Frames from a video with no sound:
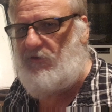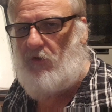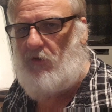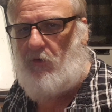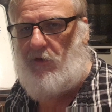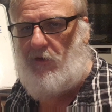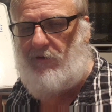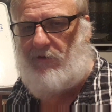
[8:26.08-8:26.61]

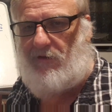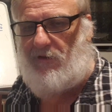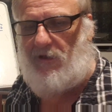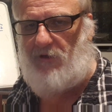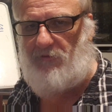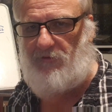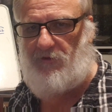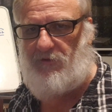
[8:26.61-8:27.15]

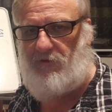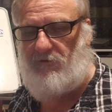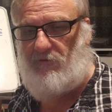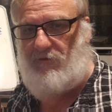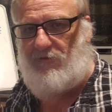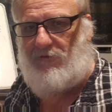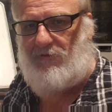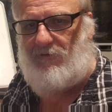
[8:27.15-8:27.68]
1900, and
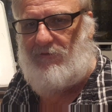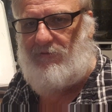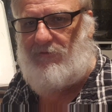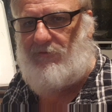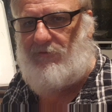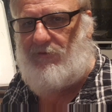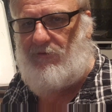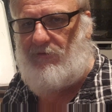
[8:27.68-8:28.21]

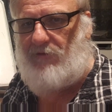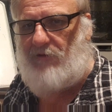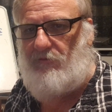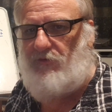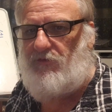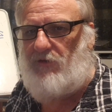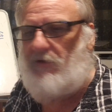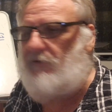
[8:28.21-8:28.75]
there
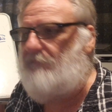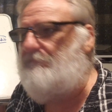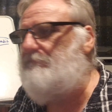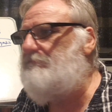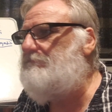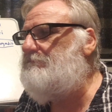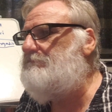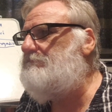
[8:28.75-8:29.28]
was a
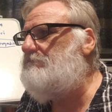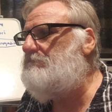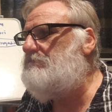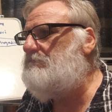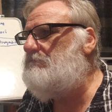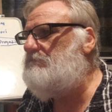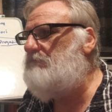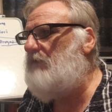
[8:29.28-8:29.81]

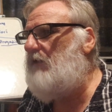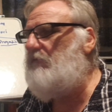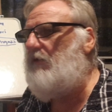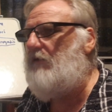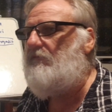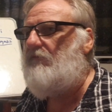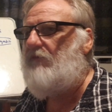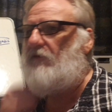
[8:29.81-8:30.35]

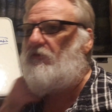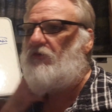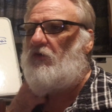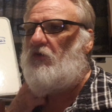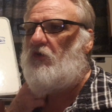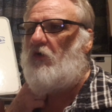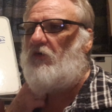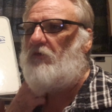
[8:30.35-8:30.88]

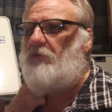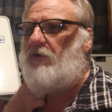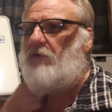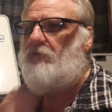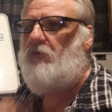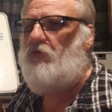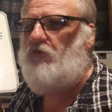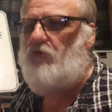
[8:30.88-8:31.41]
lot of
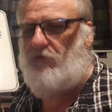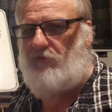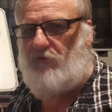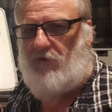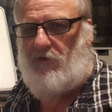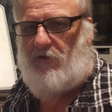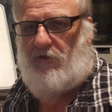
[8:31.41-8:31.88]
people sort of